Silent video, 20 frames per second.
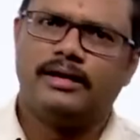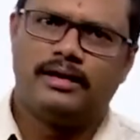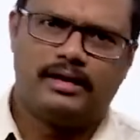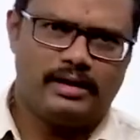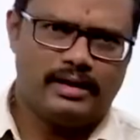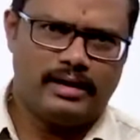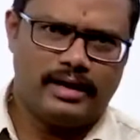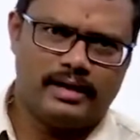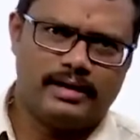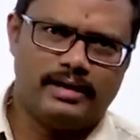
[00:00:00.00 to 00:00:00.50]

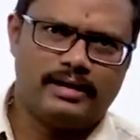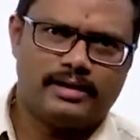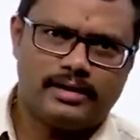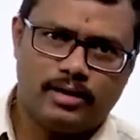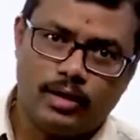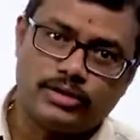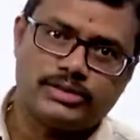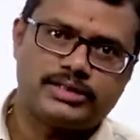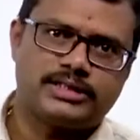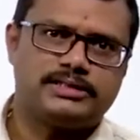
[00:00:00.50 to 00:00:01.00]
regular
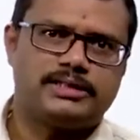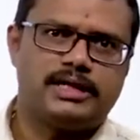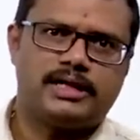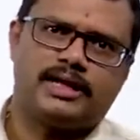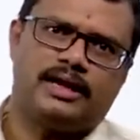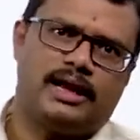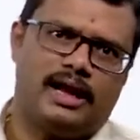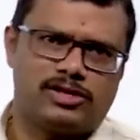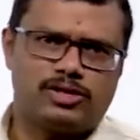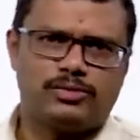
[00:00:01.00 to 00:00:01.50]
courses, that
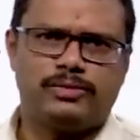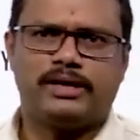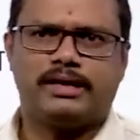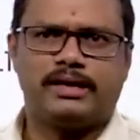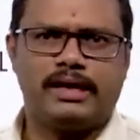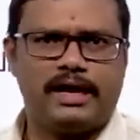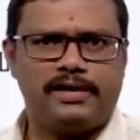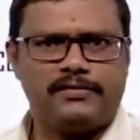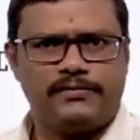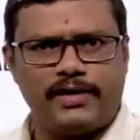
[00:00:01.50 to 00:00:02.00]
can also be
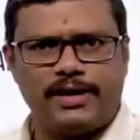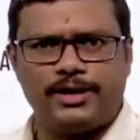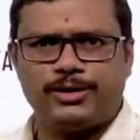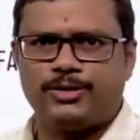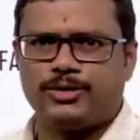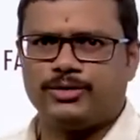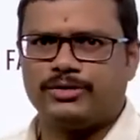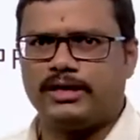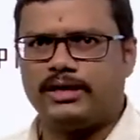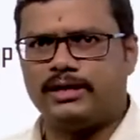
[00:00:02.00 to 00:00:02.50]
clarified
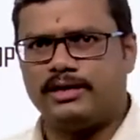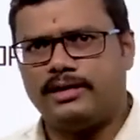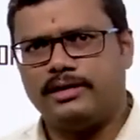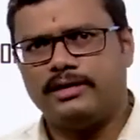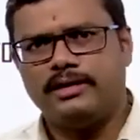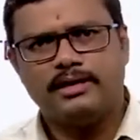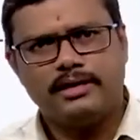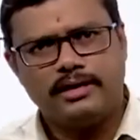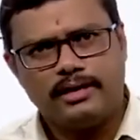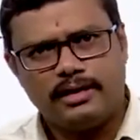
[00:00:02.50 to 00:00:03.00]
through the